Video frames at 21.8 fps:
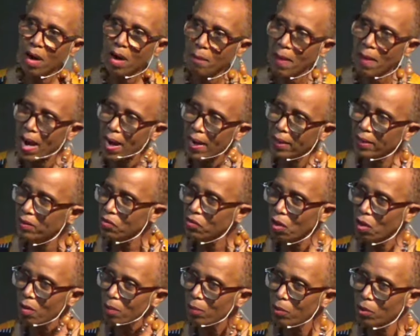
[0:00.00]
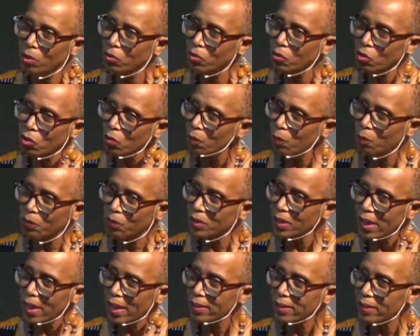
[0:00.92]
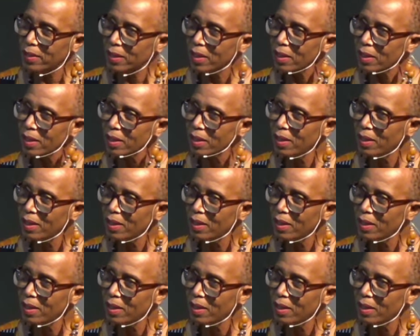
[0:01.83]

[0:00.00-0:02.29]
our minds aren't Bluetooth protected?